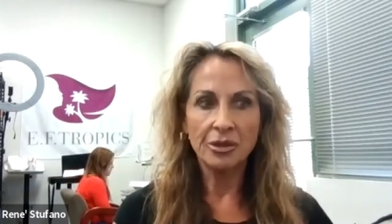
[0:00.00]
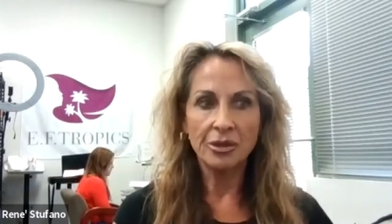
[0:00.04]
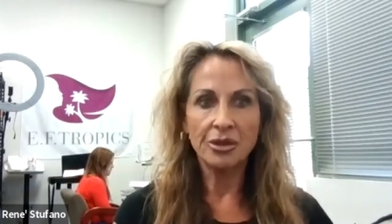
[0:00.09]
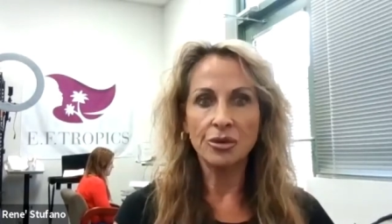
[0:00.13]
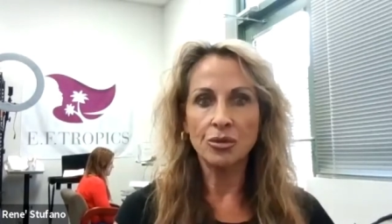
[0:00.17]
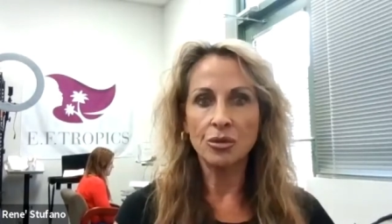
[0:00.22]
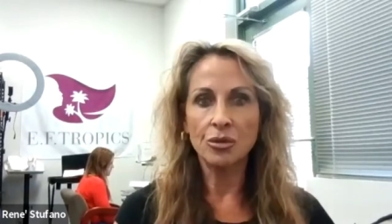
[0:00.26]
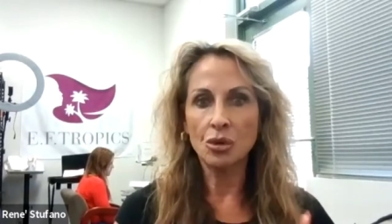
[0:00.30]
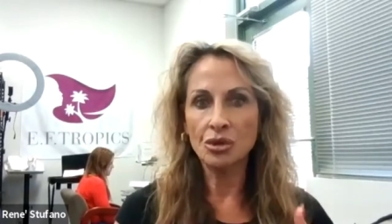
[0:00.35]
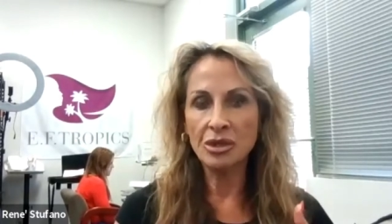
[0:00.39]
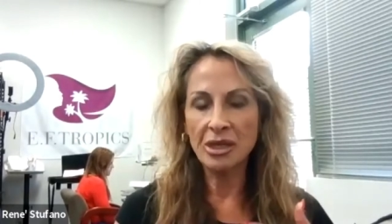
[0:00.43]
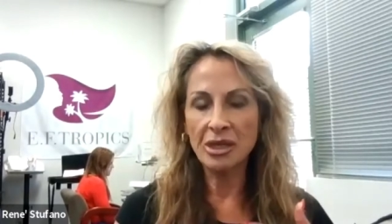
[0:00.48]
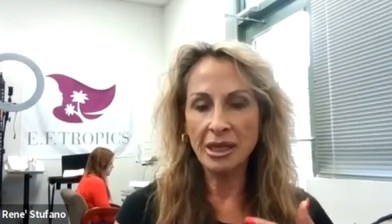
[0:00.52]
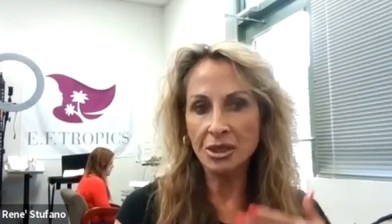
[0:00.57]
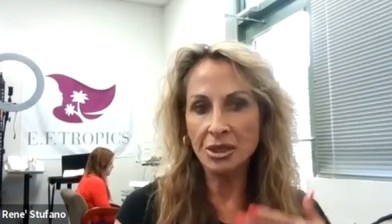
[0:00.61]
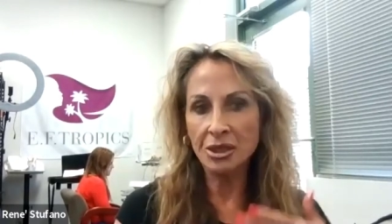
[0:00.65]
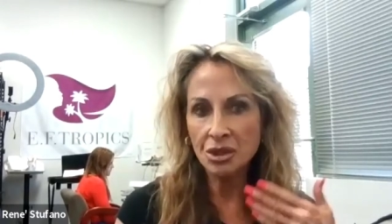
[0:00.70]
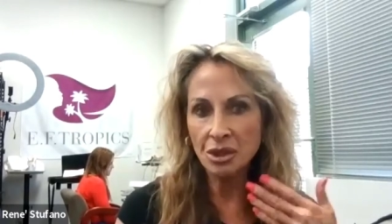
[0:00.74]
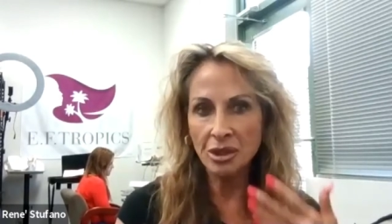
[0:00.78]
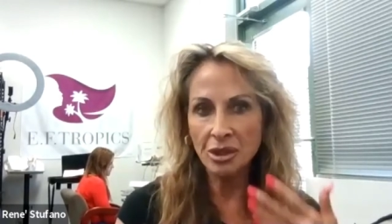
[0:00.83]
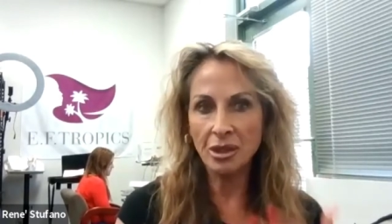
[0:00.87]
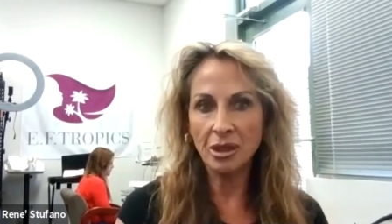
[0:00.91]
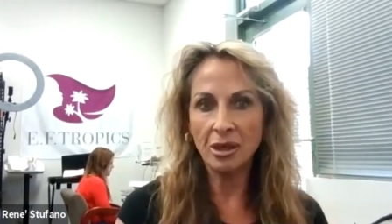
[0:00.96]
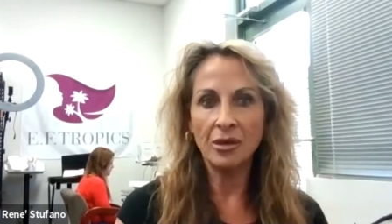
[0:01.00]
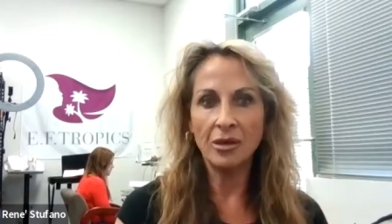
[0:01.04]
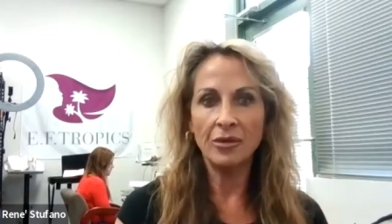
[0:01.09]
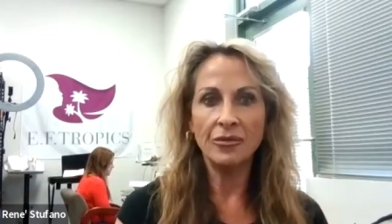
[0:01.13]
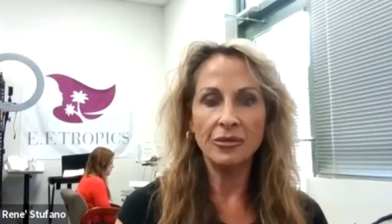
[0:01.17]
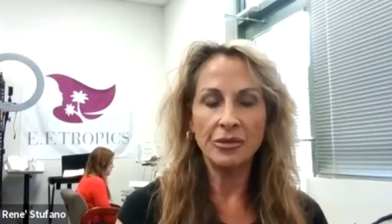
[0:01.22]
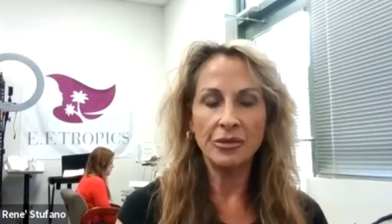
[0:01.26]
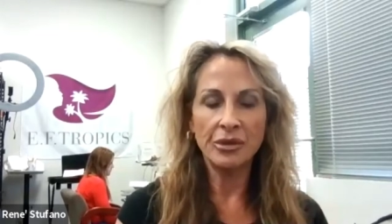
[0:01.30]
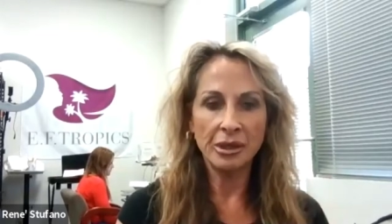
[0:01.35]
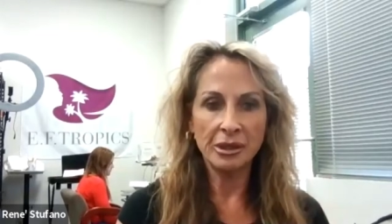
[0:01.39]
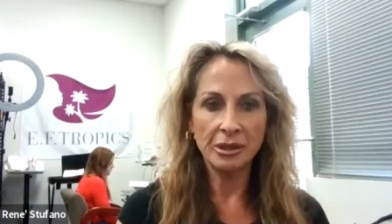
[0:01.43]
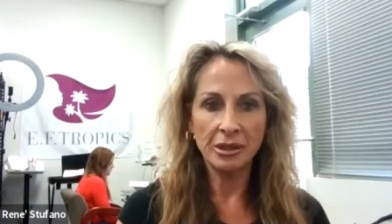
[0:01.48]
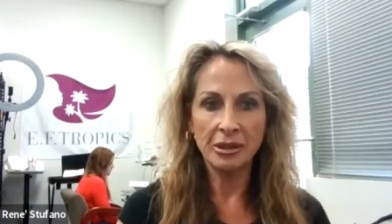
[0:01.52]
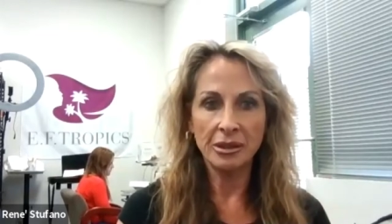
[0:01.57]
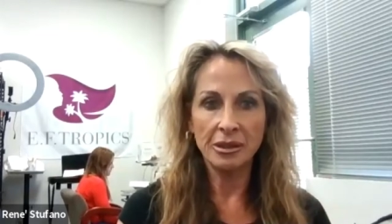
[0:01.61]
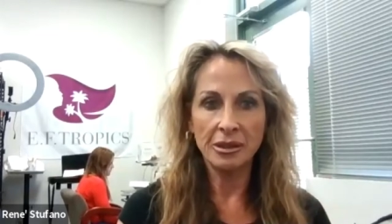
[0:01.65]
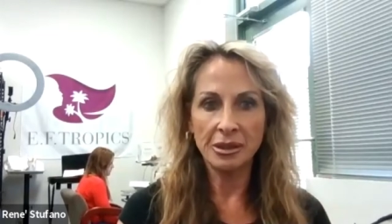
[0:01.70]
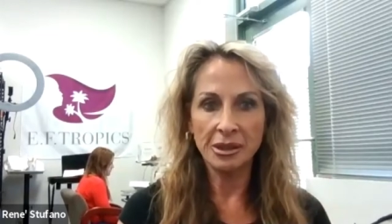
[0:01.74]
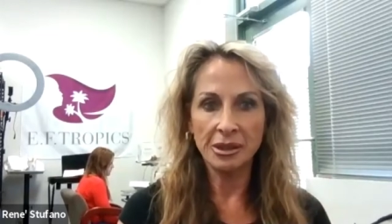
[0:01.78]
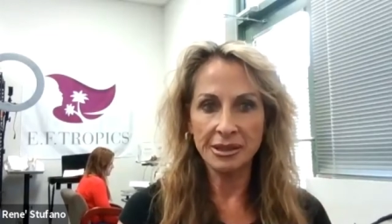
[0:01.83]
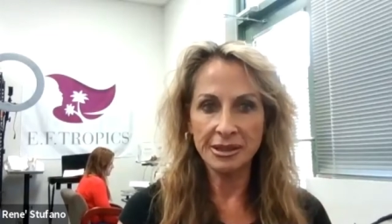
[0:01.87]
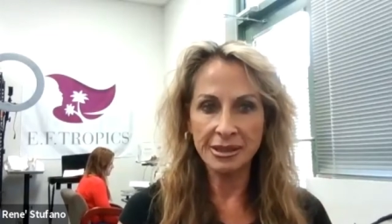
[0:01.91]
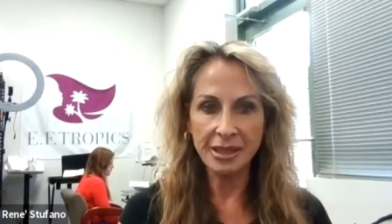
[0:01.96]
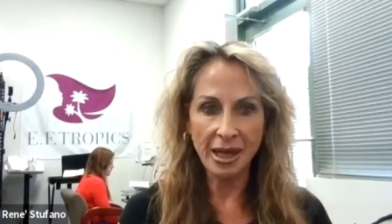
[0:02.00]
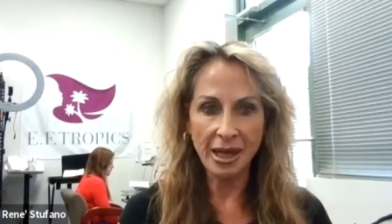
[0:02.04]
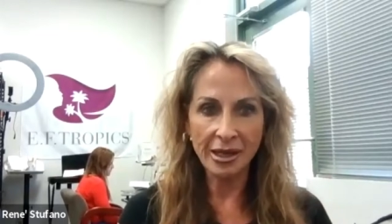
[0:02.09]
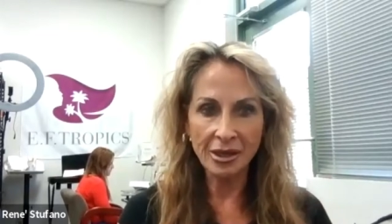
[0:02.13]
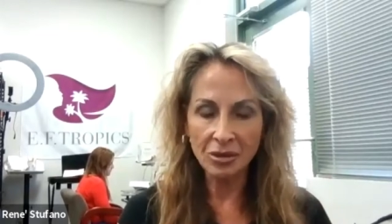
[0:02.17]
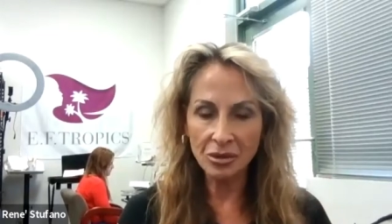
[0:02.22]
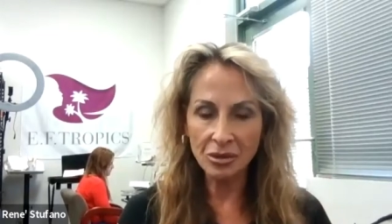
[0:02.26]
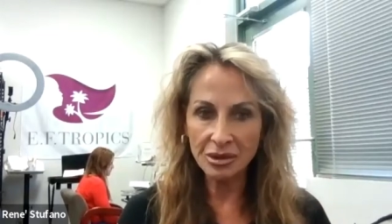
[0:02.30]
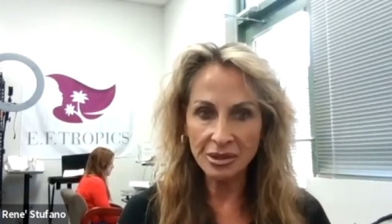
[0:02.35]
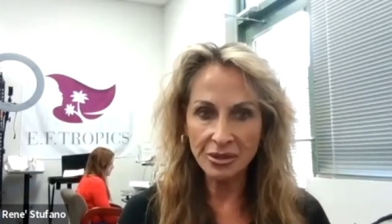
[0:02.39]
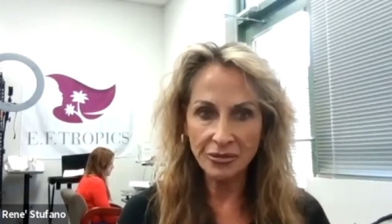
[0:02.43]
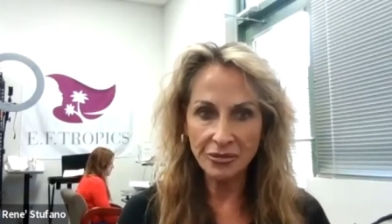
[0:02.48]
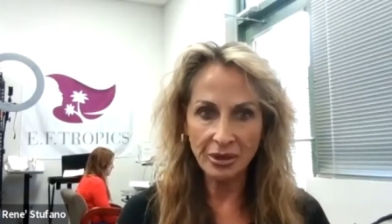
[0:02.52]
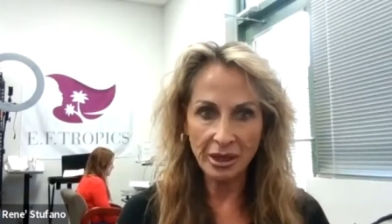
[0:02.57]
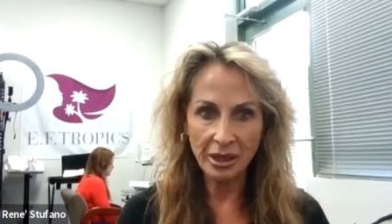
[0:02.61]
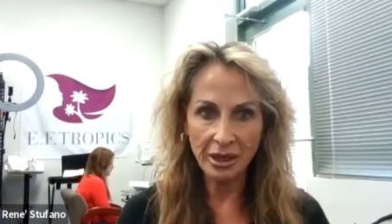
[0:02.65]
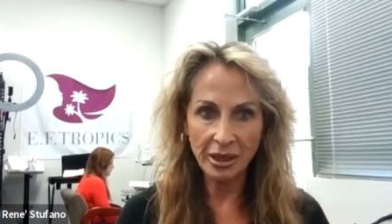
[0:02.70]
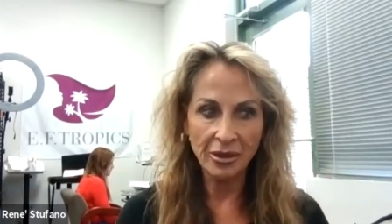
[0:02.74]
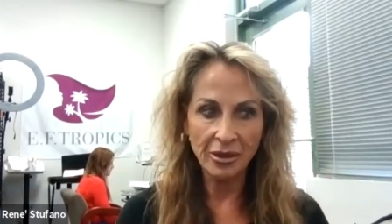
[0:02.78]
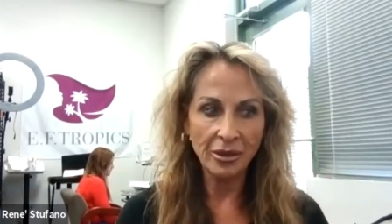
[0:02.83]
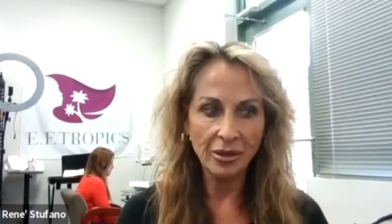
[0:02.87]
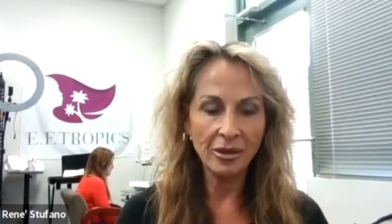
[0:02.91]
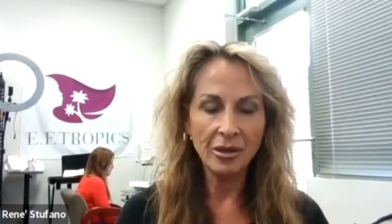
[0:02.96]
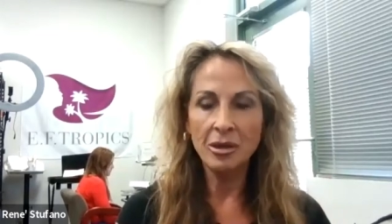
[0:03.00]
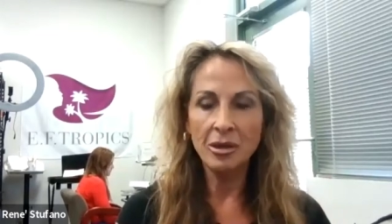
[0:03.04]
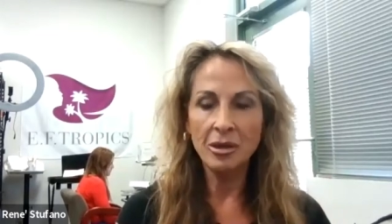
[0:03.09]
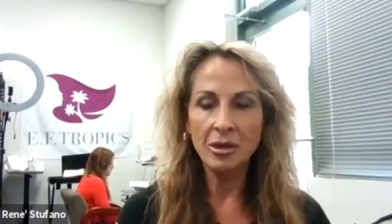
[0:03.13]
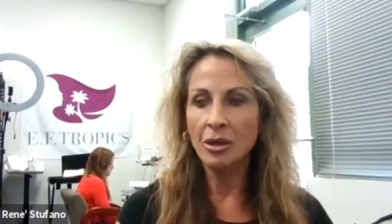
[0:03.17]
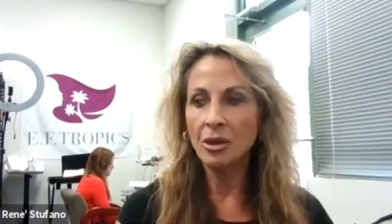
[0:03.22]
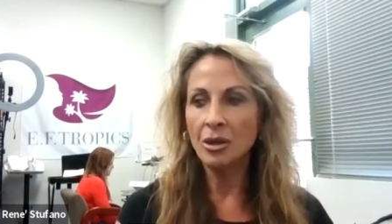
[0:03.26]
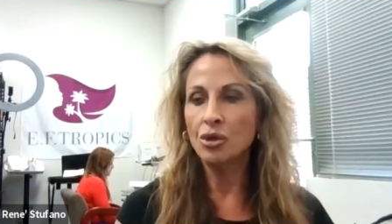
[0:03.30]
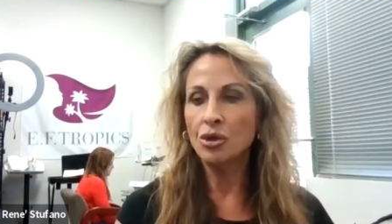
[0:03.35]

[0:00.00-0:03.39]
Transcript: the rotation of the cycles of hair.